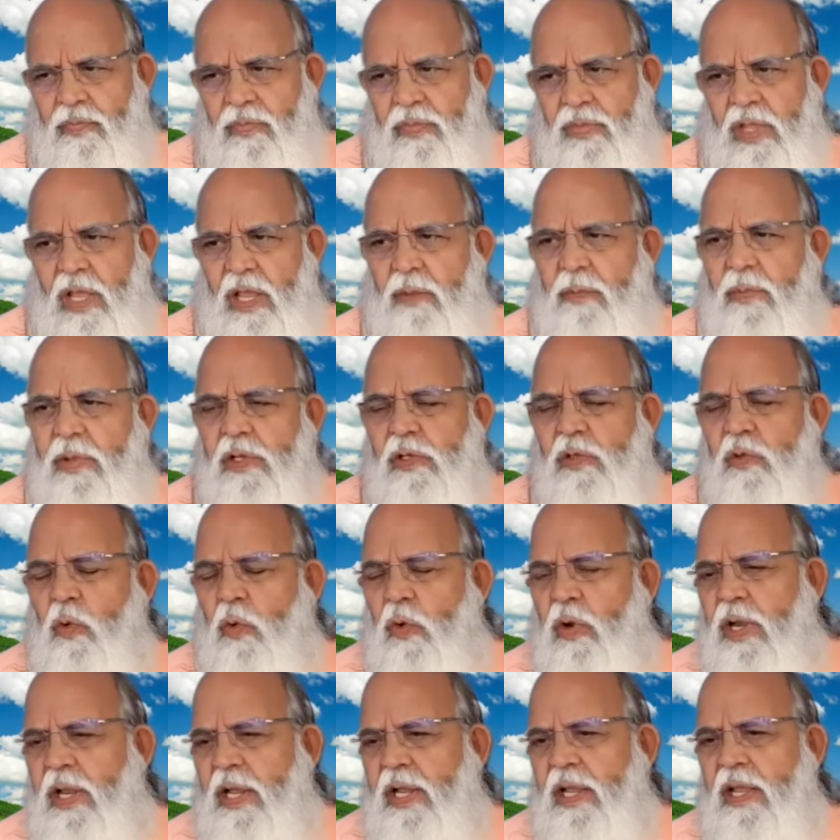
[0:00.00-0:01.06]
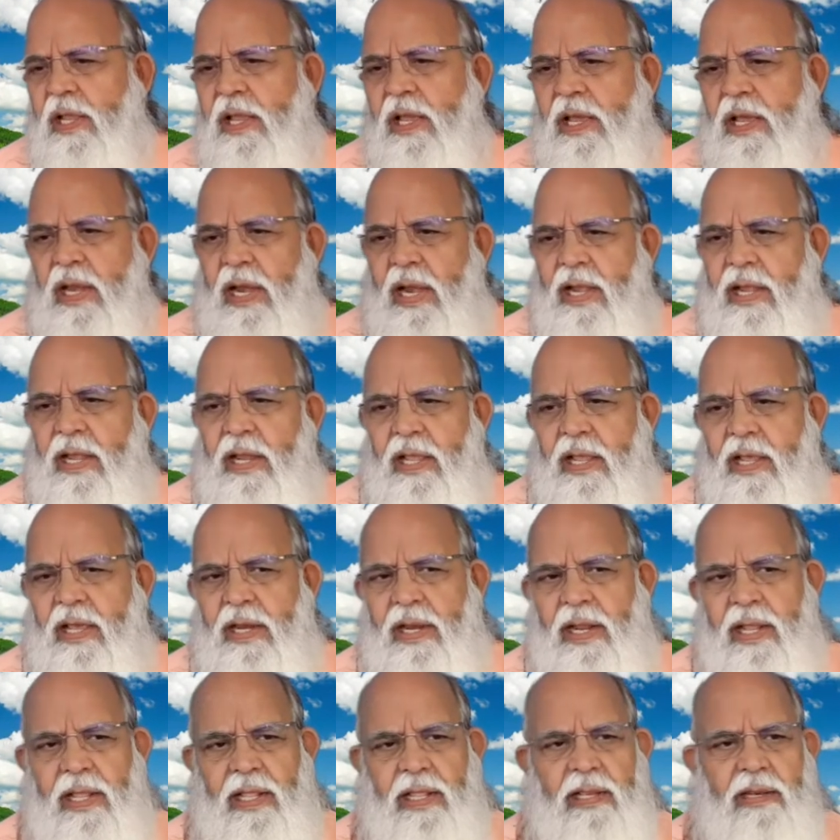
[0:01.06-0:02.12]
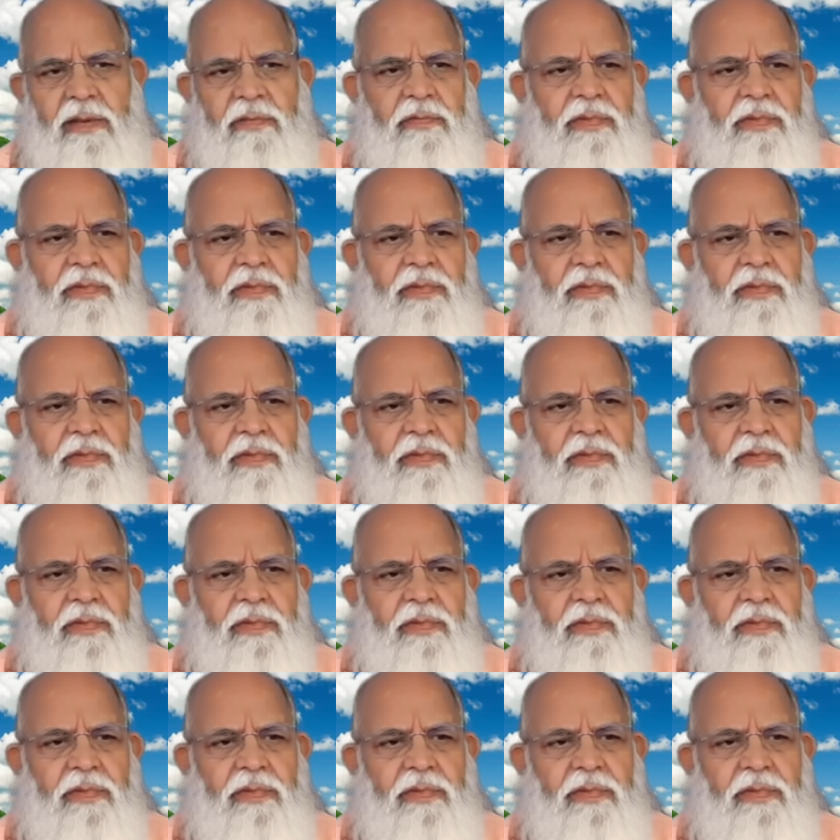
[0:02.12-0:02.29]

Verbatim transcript: They'll be scolding here and there and